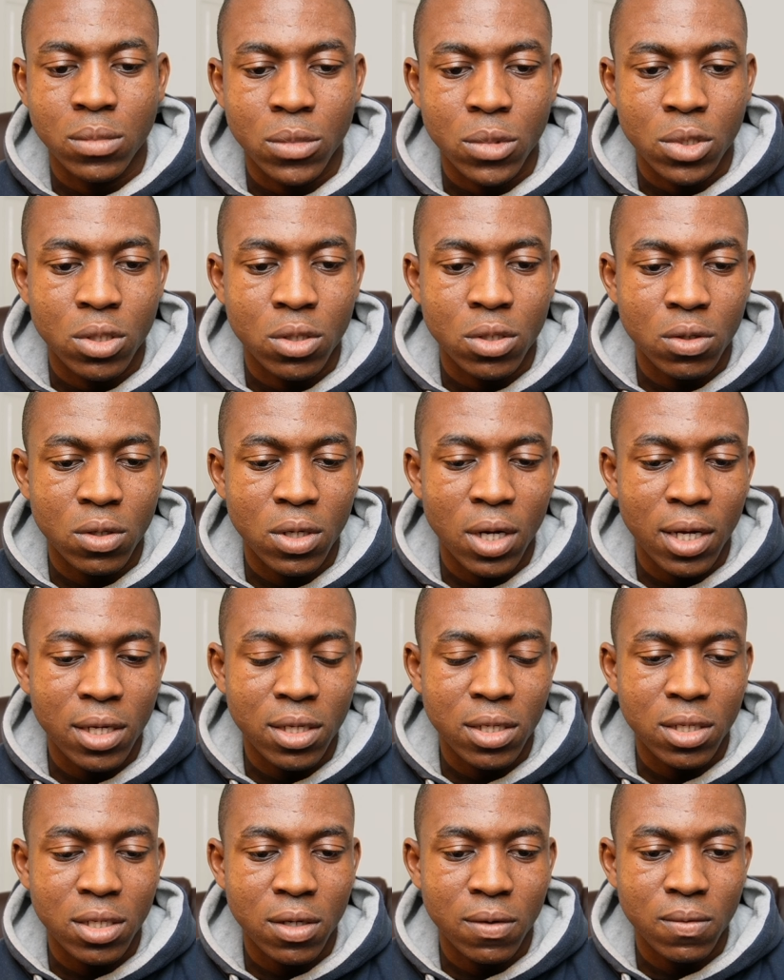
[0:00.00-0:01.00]
So knight
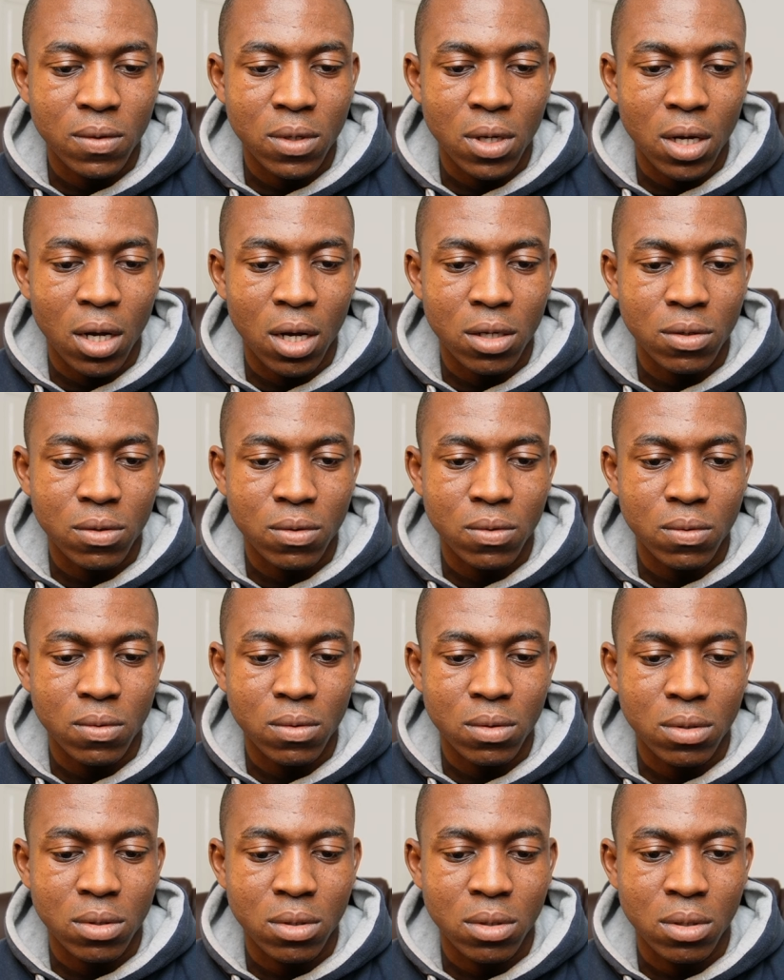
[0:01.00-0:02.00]
g7
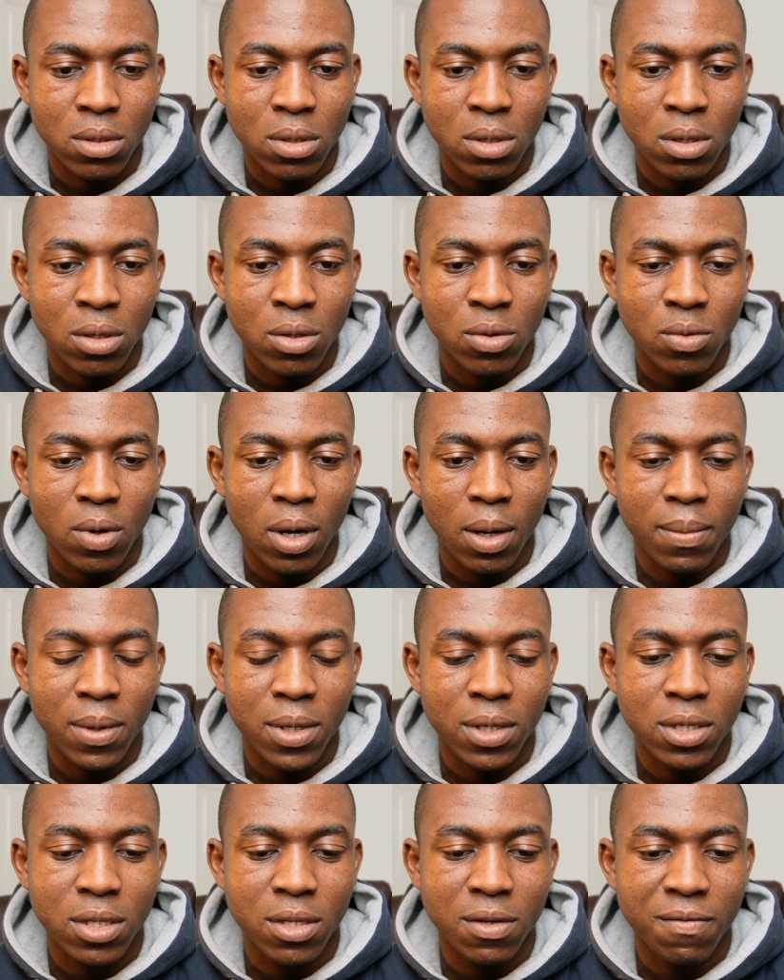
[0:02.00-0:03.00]
castles. Do I
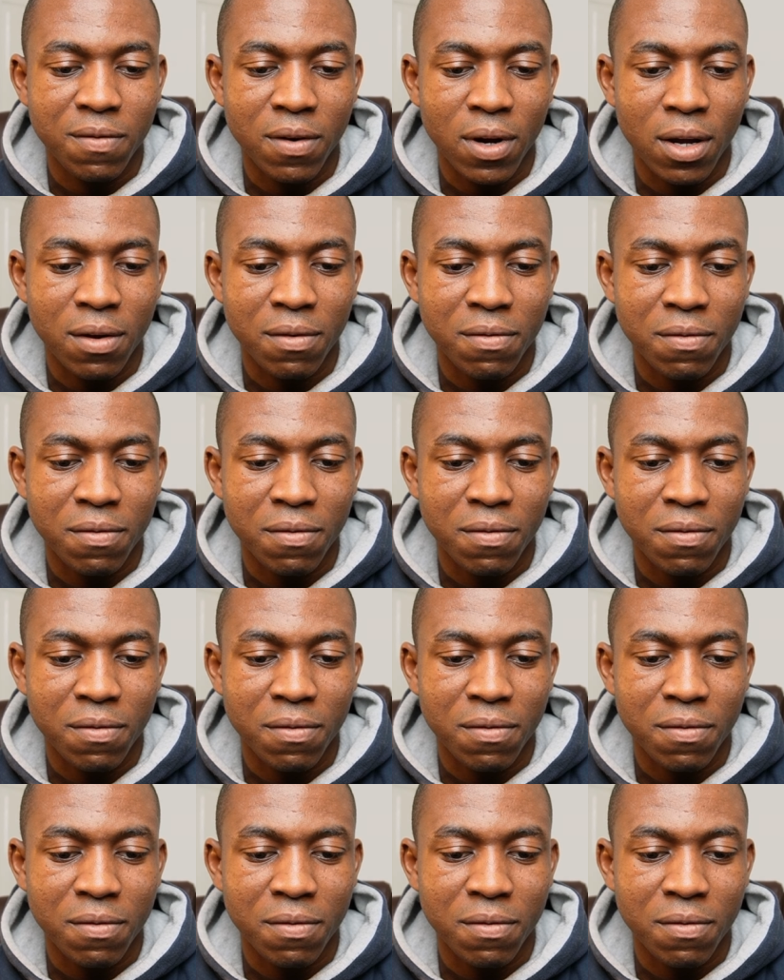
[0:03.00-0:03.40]
play d5?